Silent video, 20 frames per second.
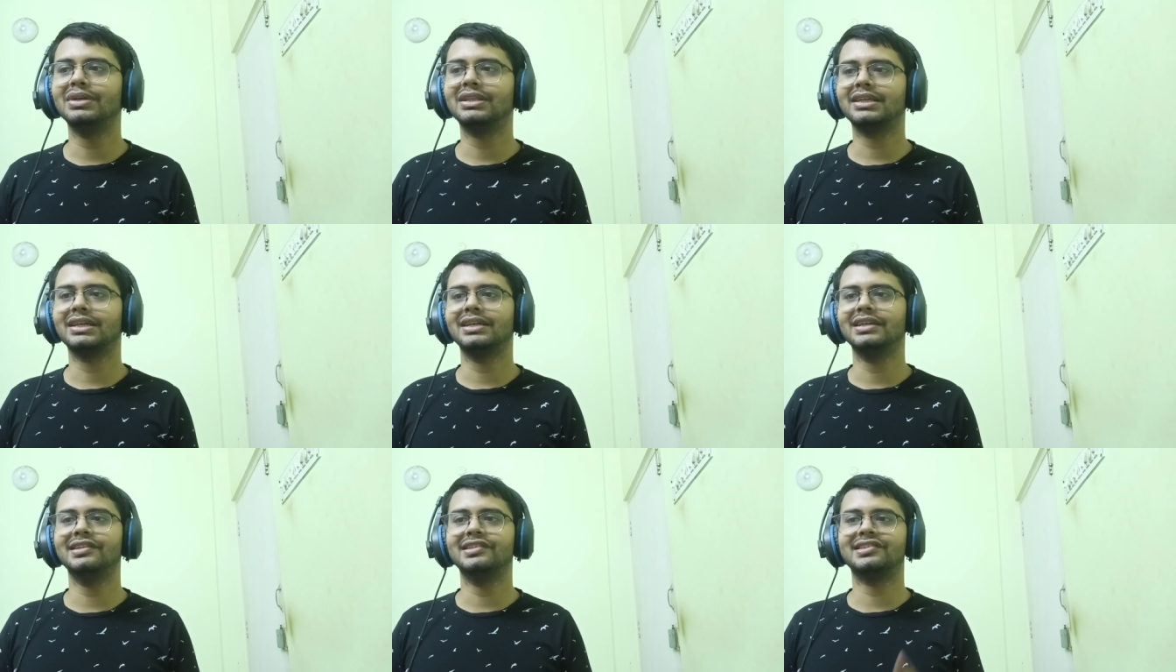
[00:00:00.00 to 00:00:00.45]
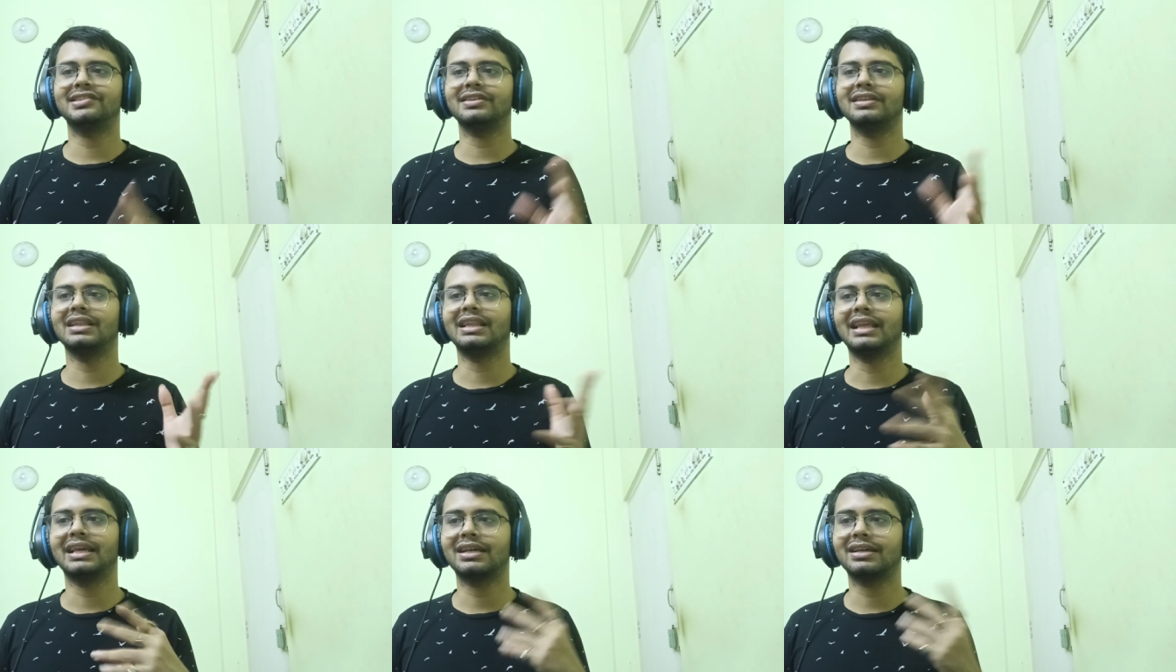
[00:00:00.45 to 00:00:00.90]
with
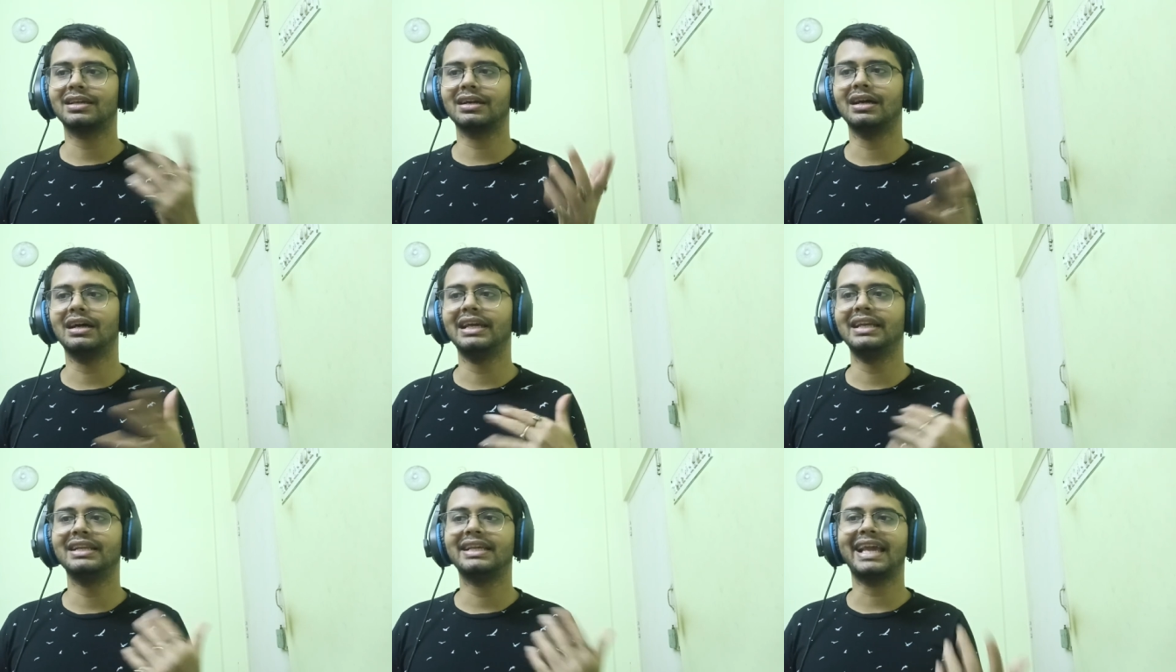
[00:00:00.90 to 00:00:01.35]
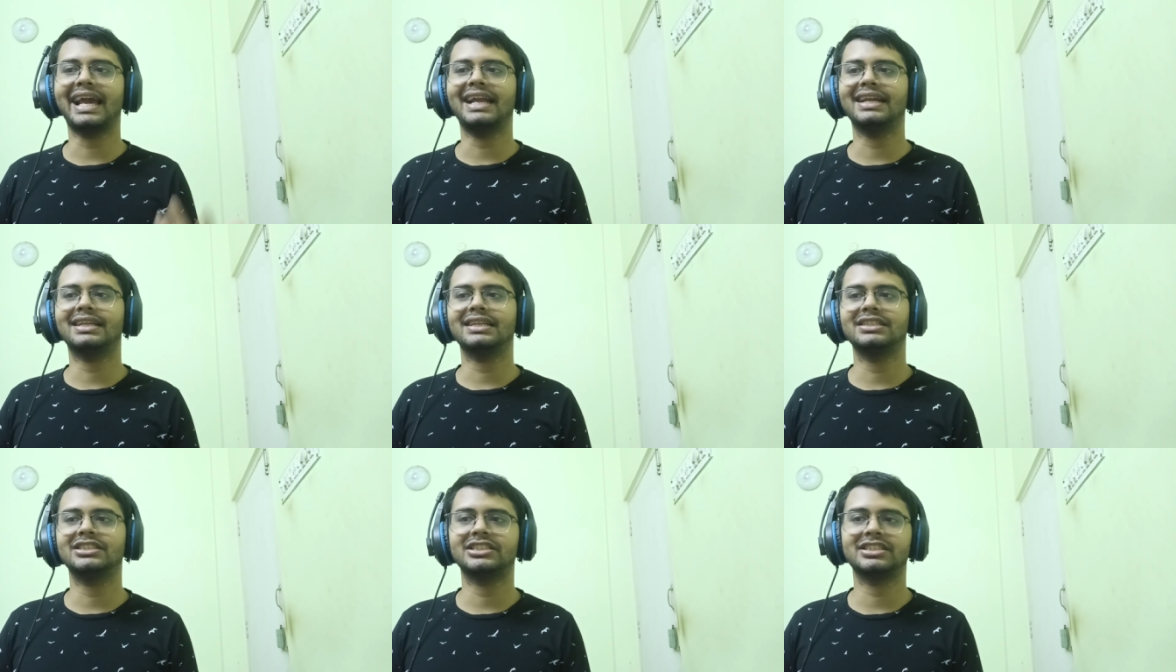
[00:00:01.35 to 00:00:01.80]
his like uh,
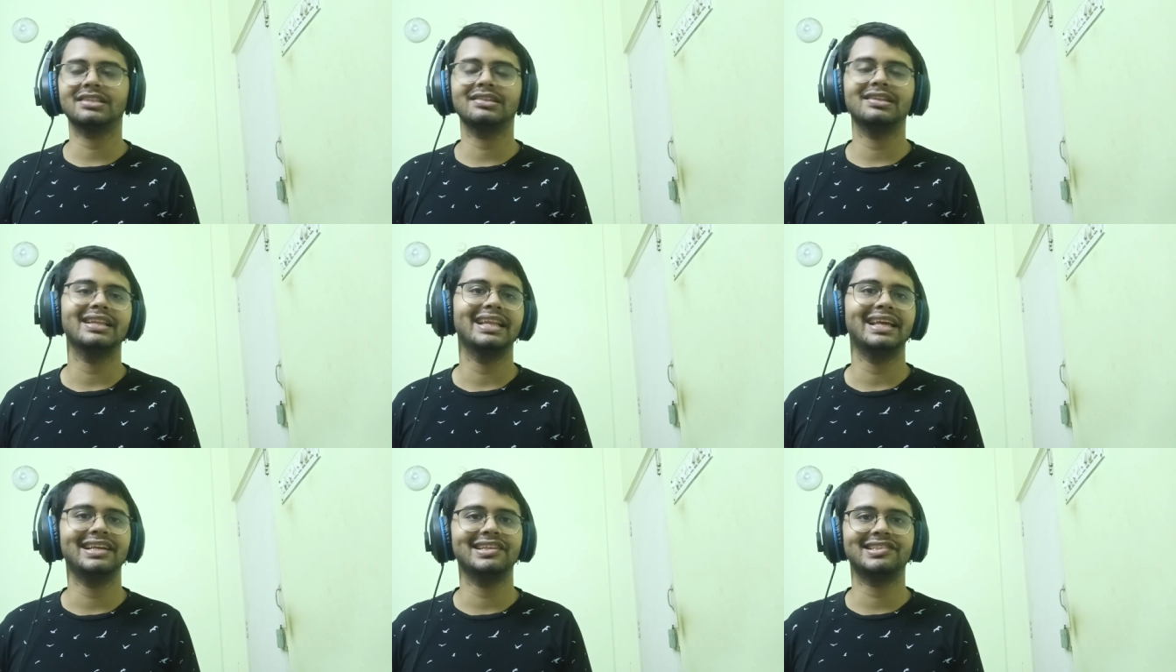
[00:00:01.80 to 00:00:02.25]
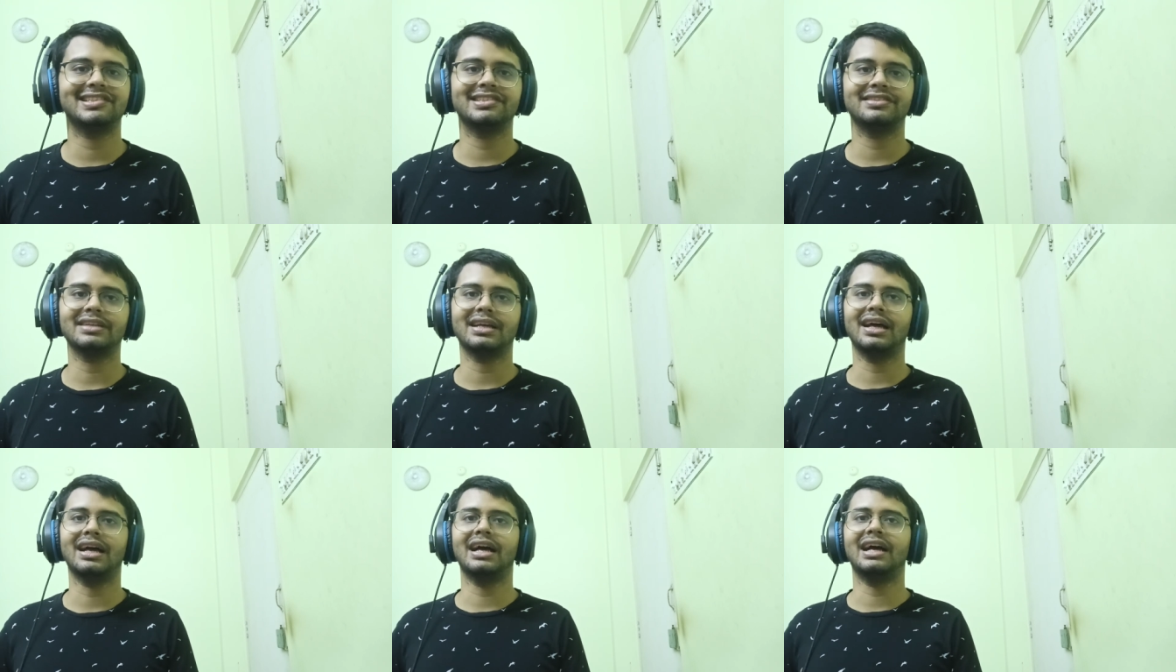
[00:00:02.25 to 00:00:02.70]
incantation
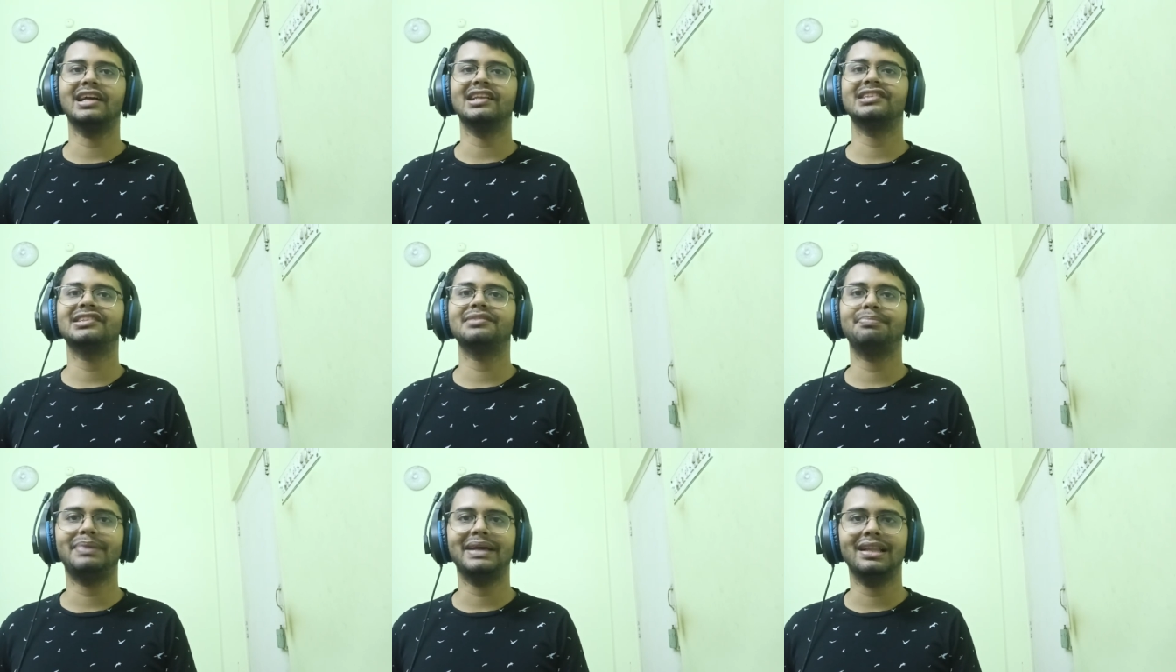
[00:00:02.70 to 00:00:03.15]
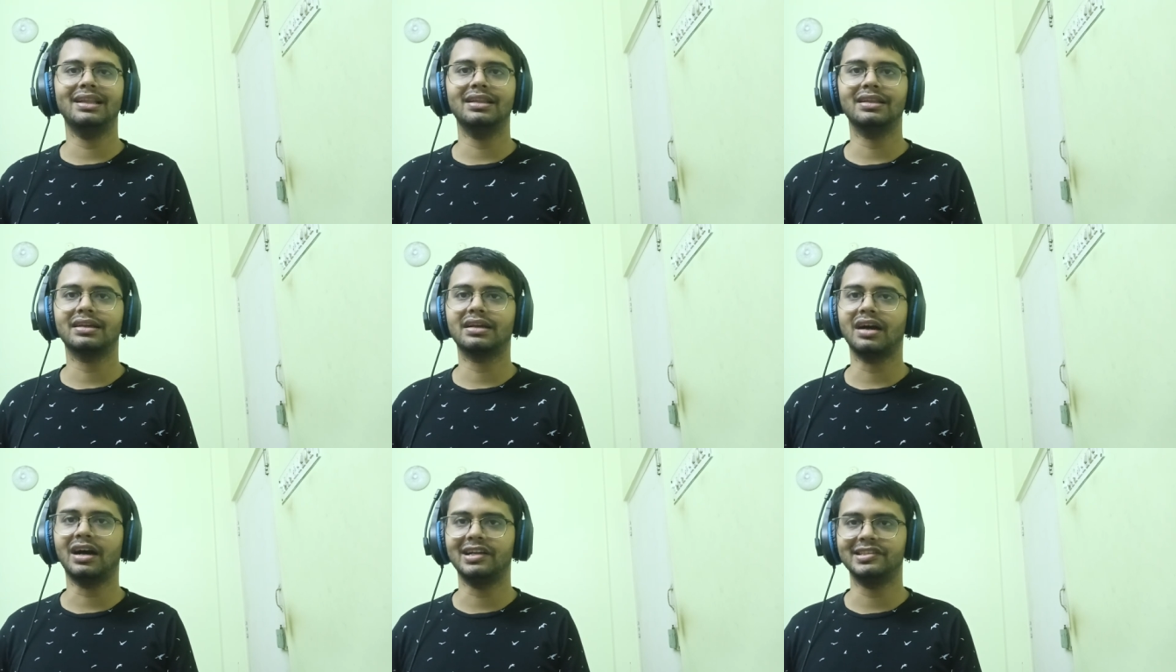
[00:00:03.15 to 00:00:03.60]
less uh,
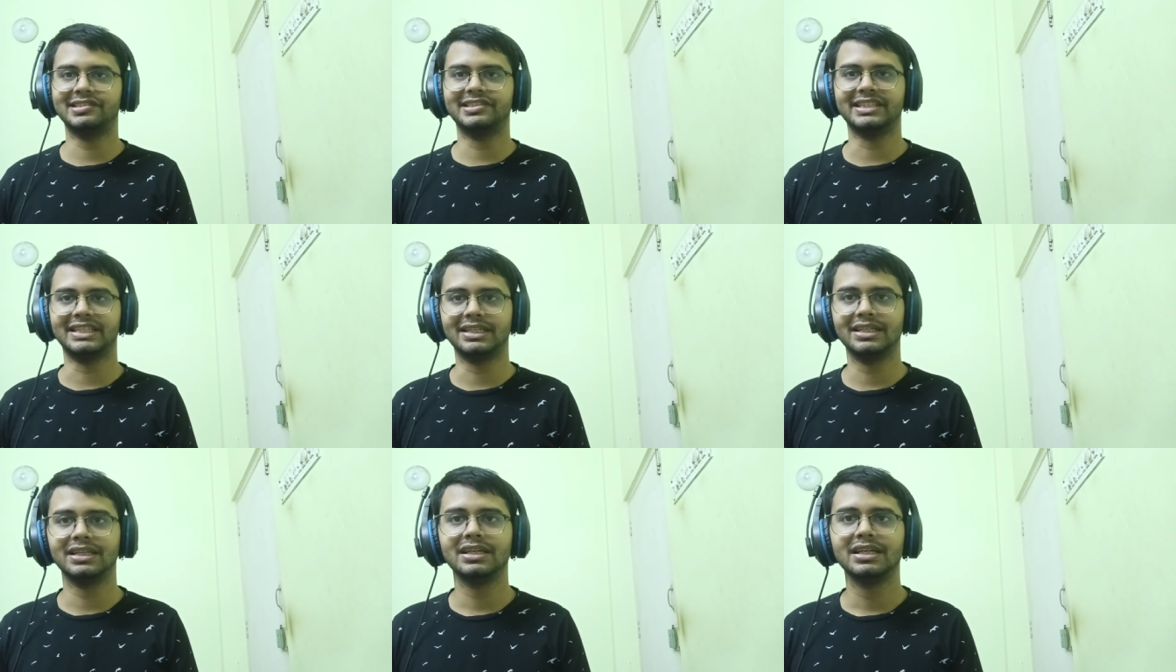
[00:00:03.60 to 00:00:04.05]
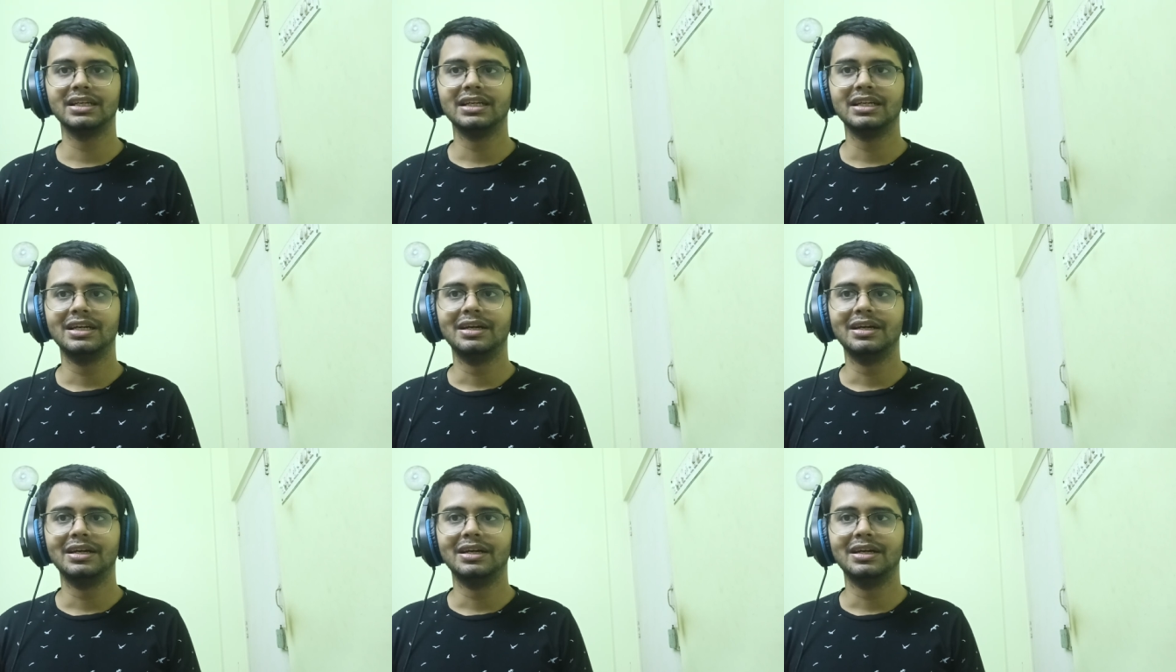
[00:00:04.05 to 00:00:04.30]
spell casting